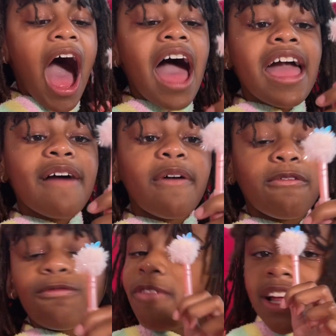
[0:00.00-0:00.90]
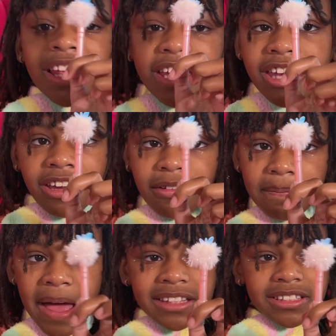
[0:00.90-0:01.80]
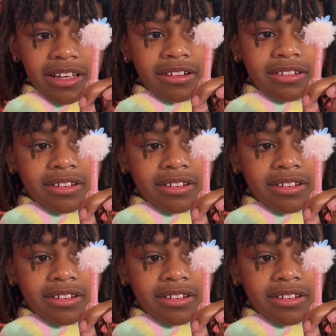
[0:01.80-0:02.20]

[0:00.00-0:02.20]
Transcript: I have a really cute pencil.